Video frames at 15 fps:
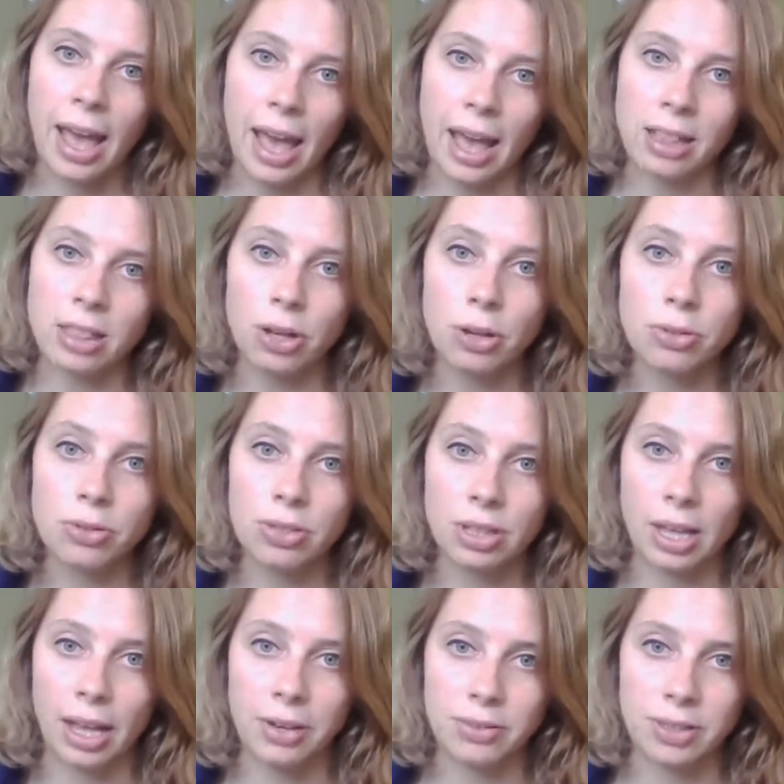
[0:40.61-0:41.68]
And those
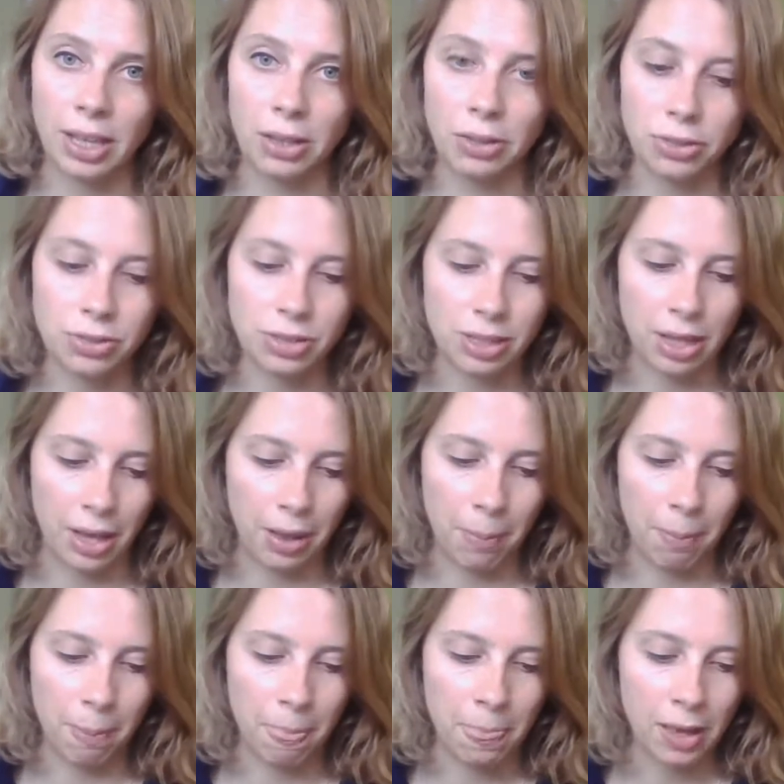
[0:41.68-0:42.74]
kind of skills
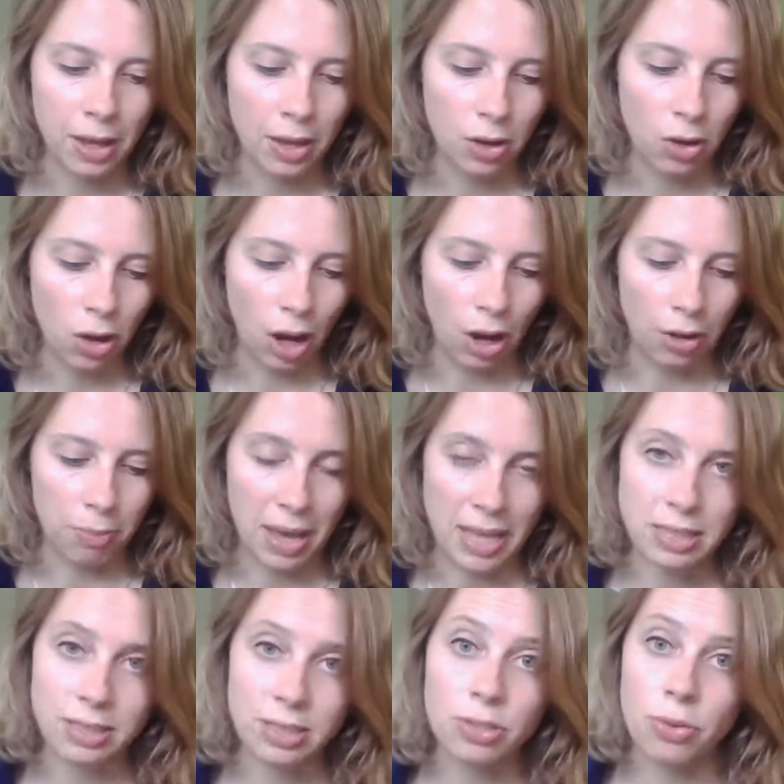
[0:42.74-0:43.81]
are
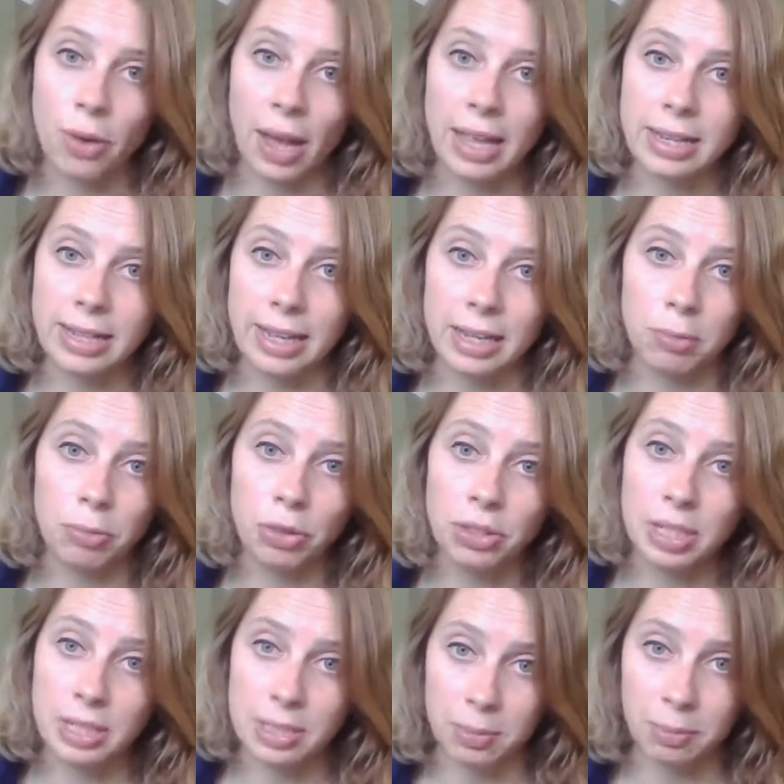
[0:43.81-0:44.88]
best trained in a
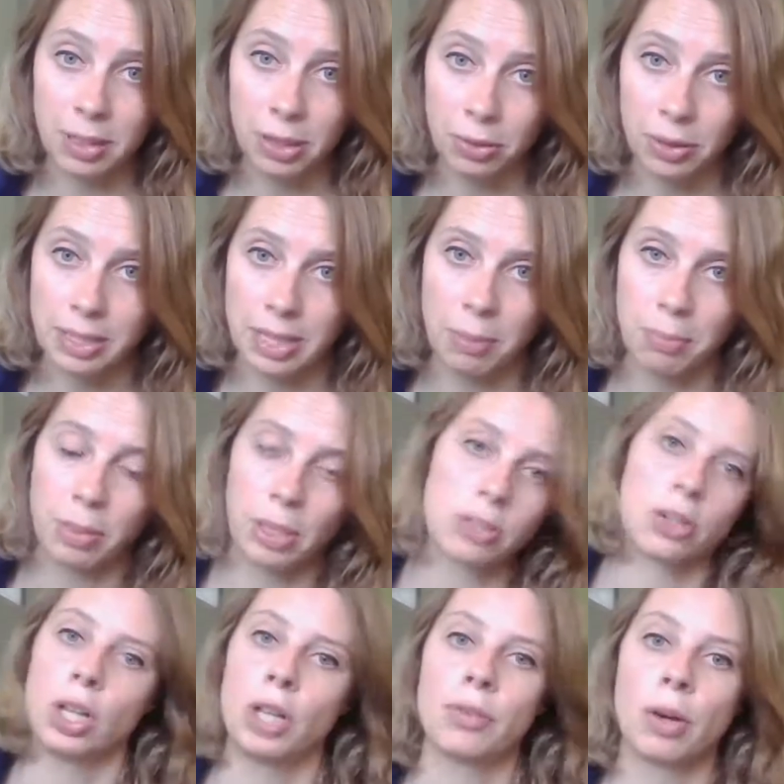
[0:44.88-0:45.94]
multidisciplinary team because
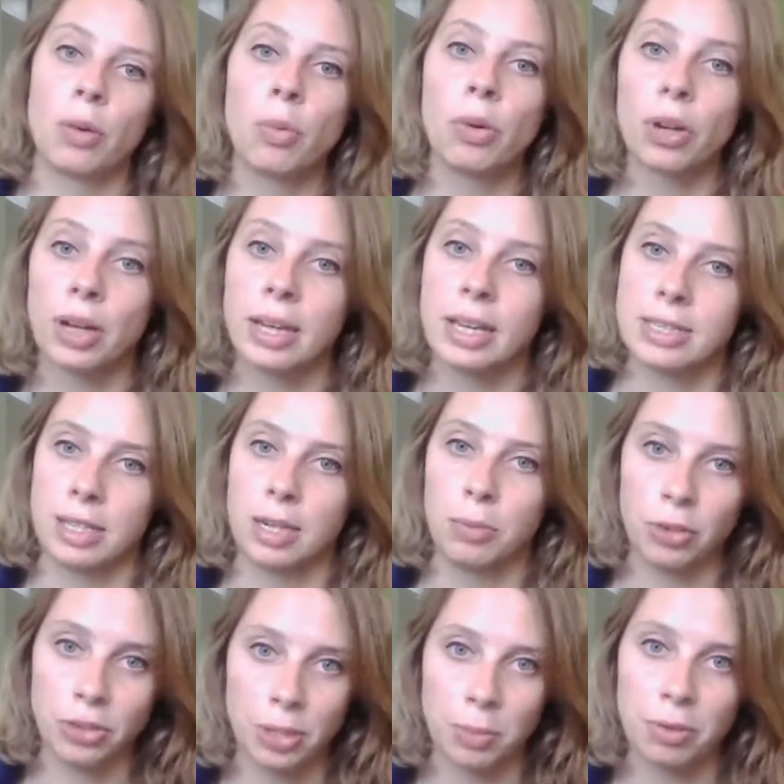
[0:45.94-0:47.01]
all of our work is in a
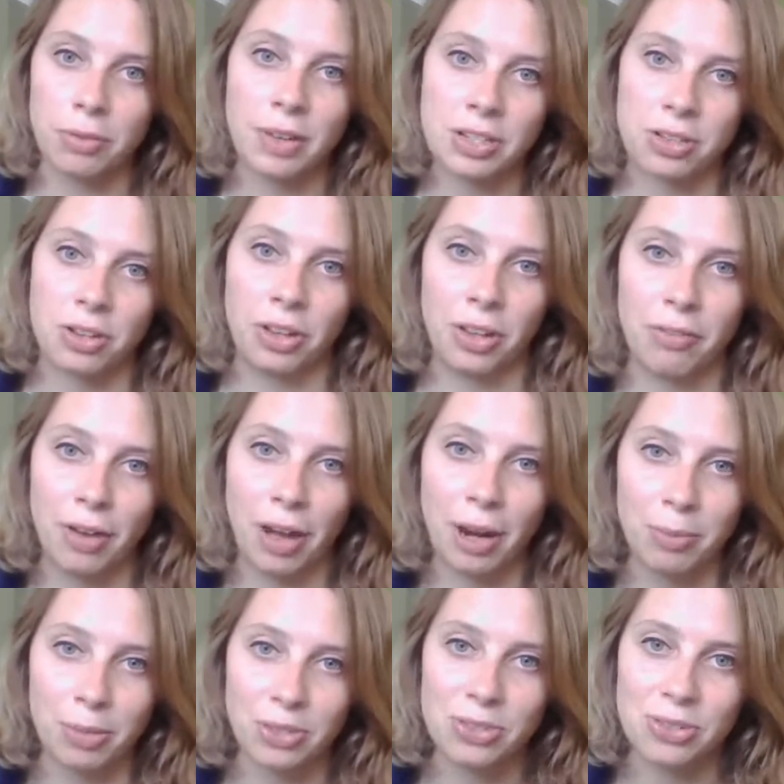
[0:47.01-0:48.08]
multi-professional
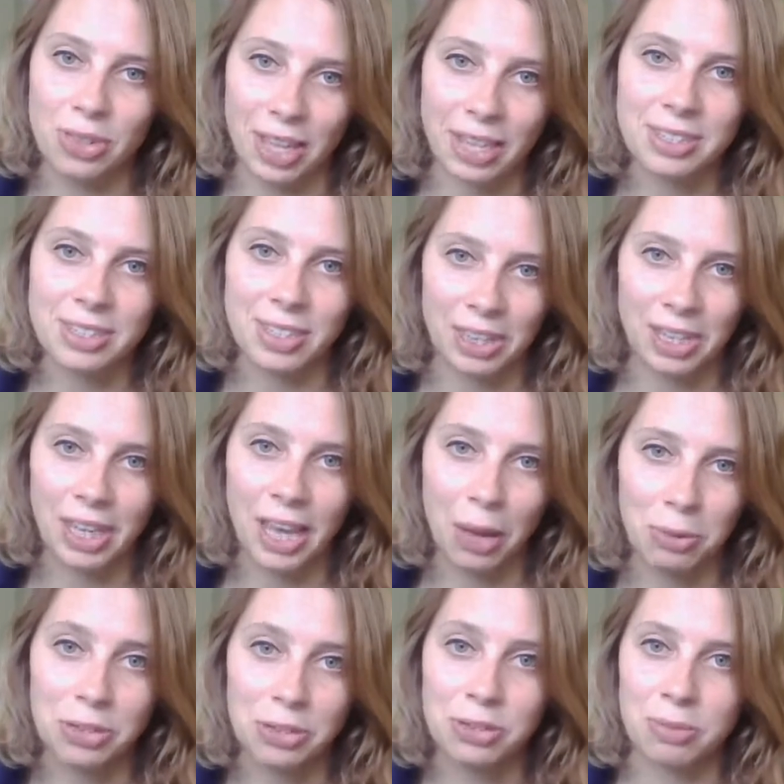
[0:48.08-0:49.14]
environment. So that's, I think, how
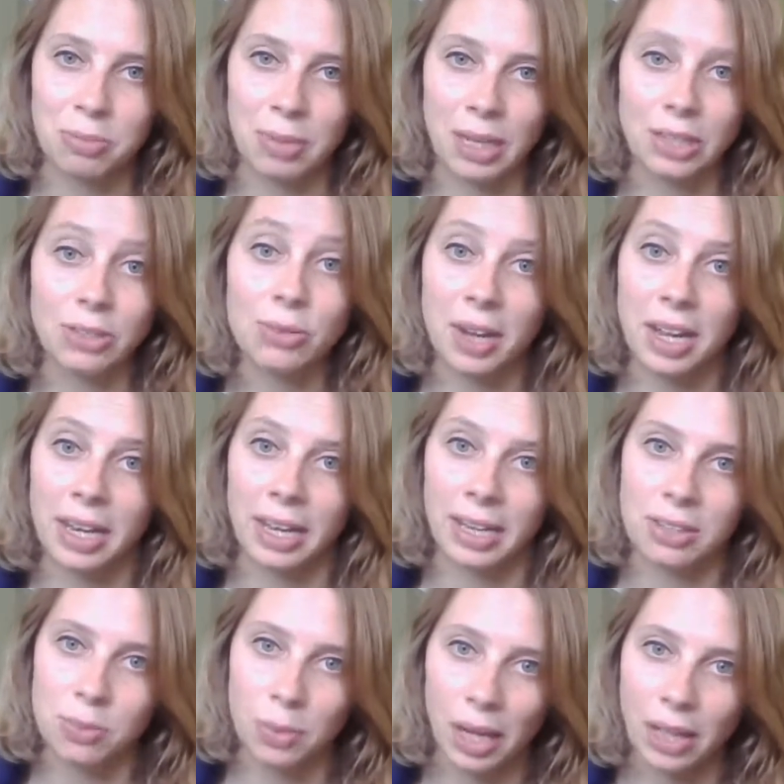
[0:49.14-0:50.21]
we should be training
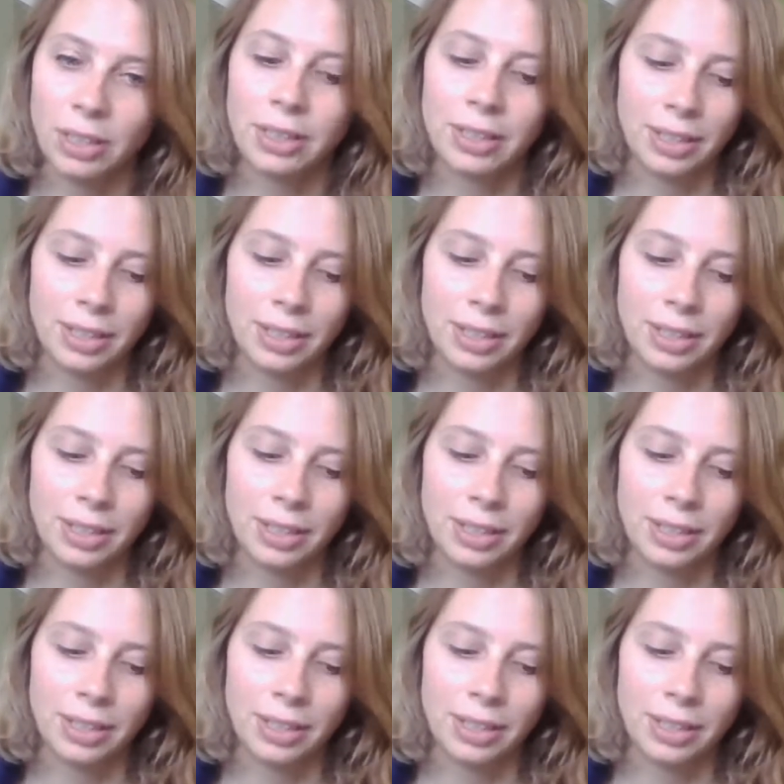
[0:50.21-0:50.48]
as well.